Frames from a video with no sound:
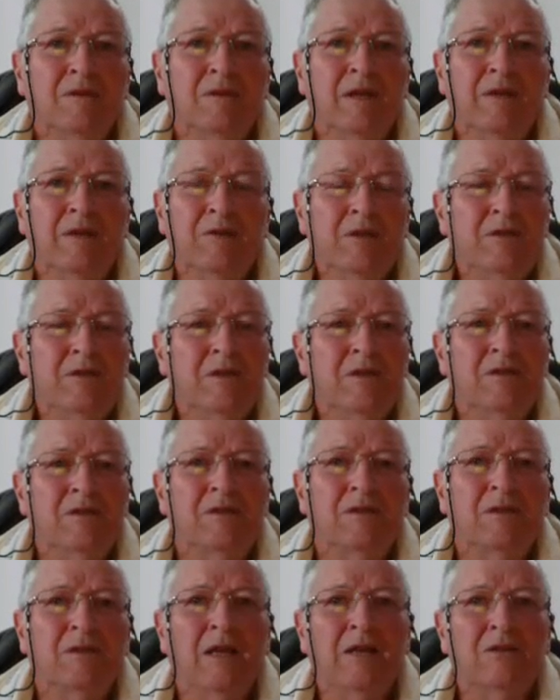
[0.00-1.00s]
You know, he
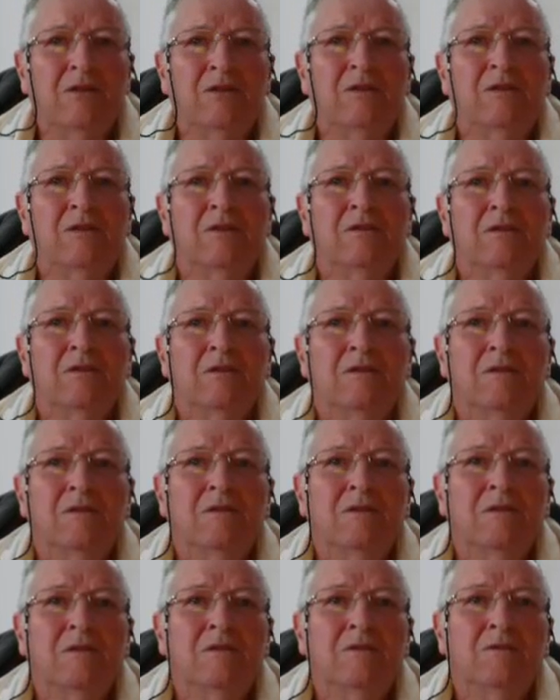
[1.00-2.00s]
says you last.
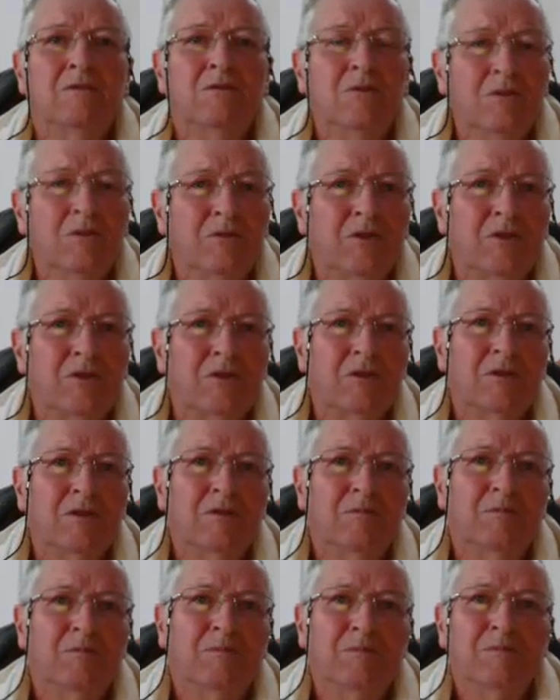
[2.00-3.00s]
All of us,
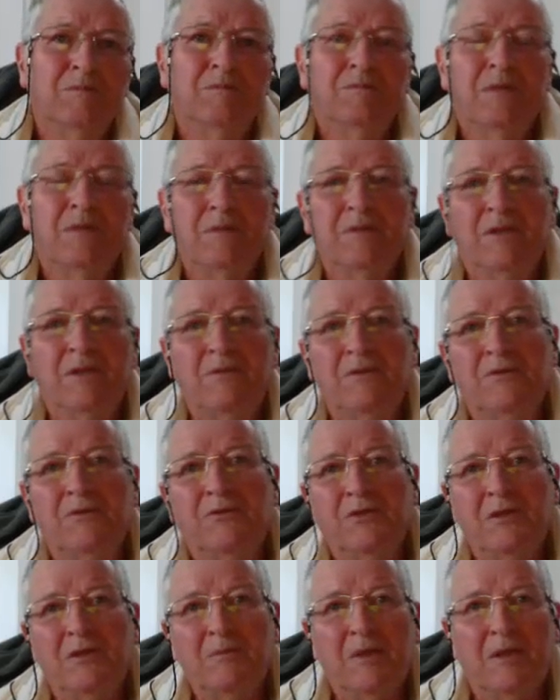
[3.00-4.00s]
probably even the
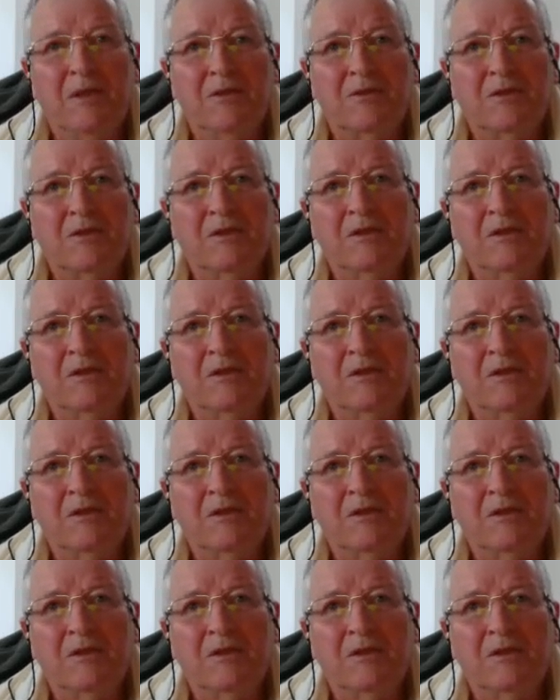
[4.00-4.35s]
females.